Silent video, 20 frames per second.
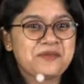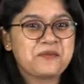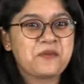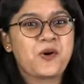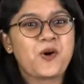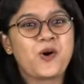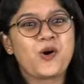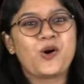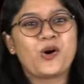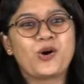a
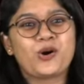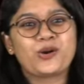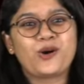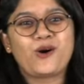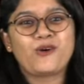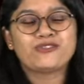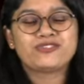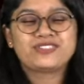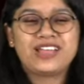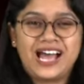mode
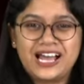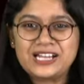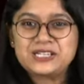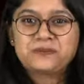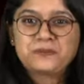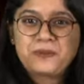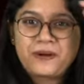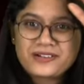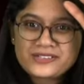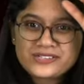of
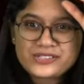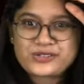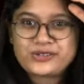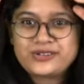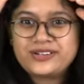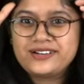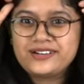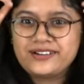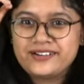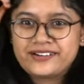that
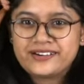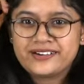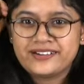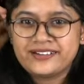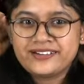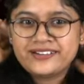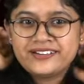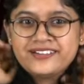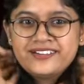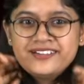particular
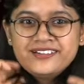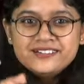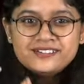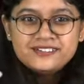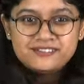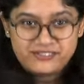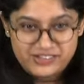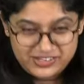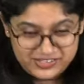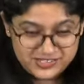
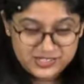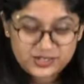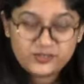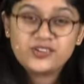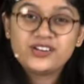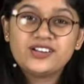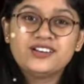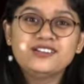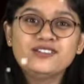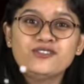
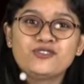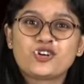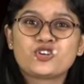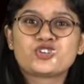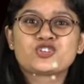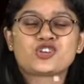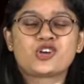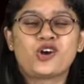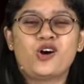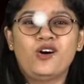festival for
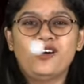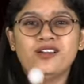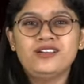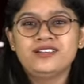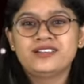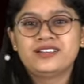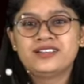sure.